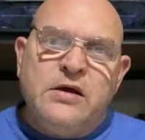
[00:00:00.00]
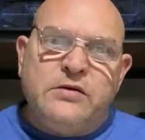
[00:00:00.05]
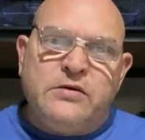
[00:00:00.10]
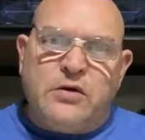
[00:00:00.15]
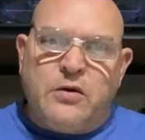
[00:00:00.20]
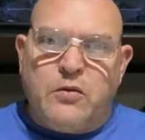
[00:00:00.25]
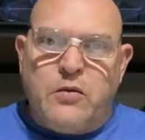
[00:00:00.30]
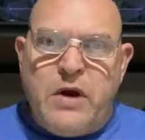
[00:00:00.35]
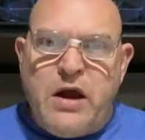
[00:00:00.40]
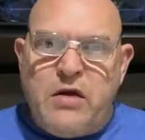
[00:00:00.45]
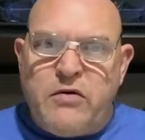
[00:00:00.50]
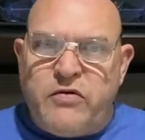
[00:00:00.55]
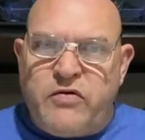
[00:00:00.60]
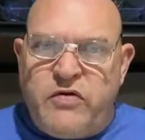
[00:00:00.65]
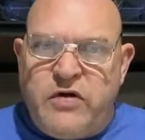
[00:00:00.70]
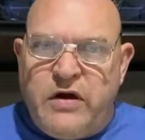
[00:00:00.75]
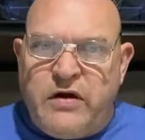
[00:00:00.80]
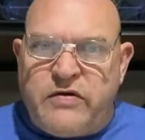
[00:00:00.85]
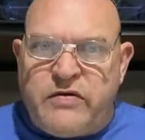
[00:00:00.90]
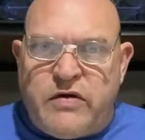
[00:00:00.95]
The round
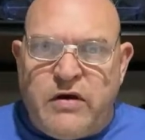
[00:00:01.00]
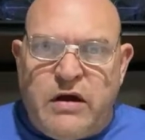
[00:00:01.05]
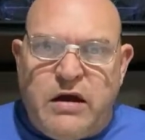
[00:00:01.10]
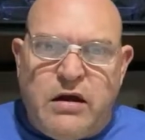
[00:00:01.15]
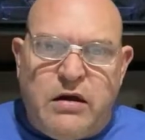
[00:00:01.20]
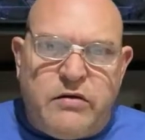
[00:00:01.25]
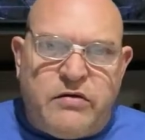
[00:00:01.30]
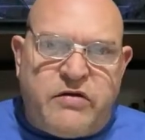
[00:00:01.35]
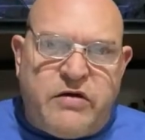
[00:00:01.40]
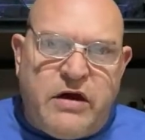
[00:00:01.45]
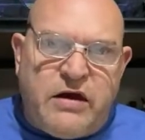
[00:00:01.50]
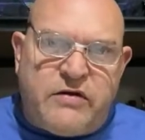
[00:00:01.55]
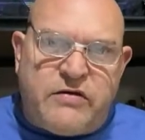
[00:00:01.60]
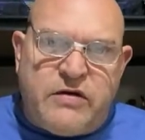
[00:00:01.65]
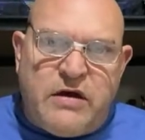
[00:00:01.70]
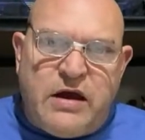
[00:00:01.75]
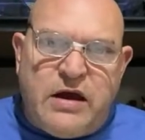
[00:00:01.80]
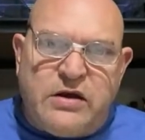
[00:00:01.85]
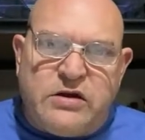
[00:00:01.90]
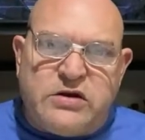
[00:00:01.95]
6
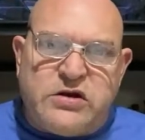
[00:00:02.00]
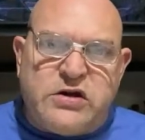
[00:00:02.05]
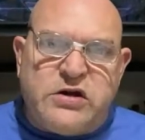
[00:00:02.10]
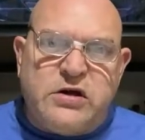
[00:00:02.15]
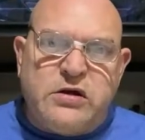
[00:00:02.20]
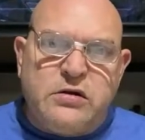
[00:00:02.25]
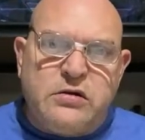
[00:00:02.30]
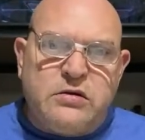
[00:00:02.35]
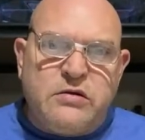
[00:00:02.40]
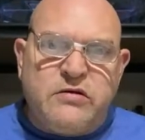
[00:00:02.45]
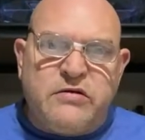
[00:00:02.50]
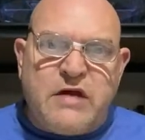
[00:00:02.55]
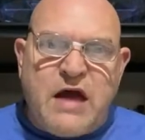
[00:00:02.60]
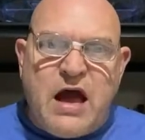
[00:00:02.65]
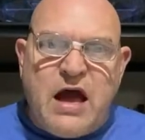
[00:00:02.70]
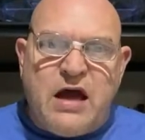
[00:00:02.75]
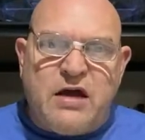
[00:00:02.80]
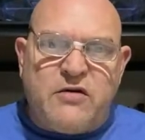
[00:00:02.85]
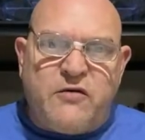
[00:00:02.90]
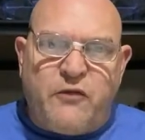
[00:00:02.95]
inch
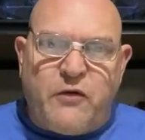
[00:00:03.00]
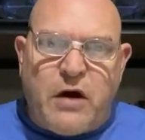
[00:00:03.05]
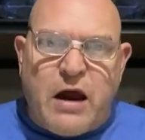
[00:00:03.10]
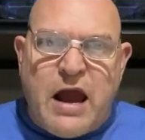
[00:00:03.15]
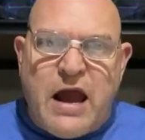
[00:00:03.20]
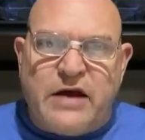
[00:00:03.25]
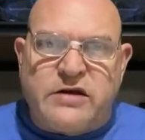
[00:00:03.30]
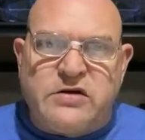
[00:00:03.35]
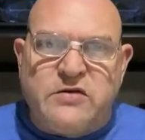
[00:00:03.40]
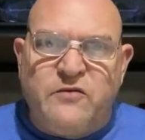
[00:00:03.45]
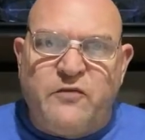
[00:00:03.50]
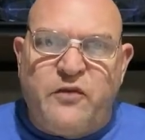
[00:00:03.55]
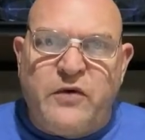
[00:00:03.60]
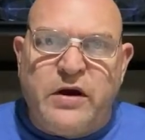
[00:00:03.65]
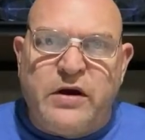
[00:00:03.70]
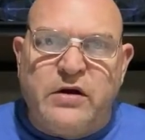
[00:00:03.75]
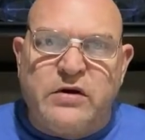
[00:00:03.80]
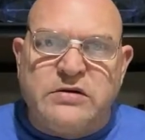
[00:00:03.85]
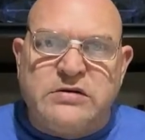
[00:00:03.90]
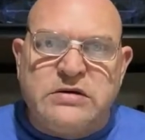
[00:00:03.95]
size for action
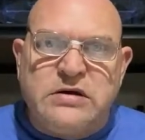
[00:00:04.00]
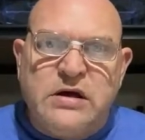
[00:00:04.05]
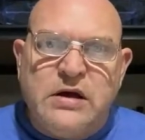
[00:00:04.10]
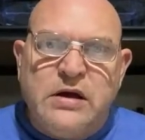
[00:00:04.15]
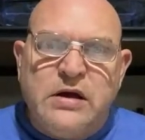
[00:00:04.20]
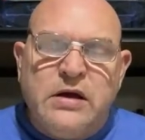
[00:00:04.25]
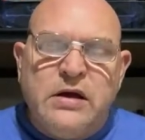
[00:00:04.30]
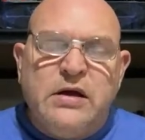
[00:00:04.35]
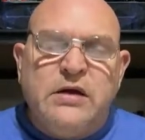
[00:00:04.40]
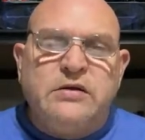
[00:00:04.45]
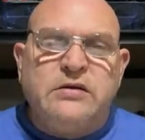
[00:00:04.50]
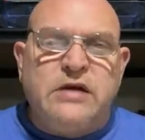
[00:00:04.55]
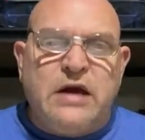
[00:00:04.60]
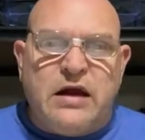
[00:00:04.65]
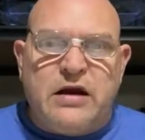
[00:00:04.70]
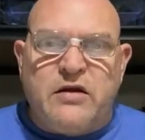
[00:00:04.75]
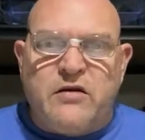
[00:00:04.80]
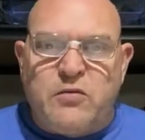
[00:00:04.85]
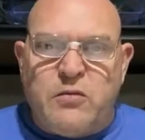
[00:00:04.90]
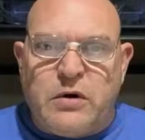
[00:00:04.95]
figures,
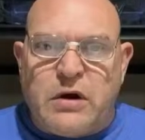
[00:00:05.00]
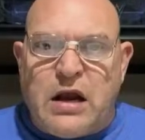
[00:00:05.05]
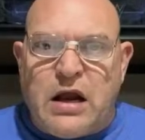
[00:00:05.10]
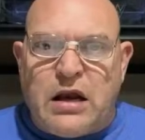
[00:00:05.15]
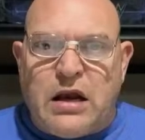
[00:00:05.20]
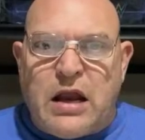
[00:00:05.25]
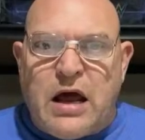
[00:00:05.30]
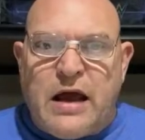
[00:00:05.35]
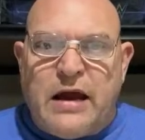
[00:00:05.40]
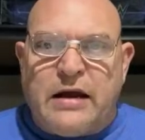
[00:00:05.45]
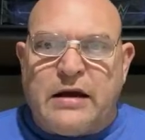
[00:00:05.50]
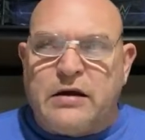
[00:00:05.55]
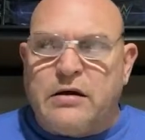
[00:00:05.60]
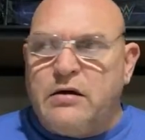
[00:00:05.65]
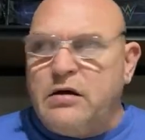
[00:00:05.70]
that is what I like.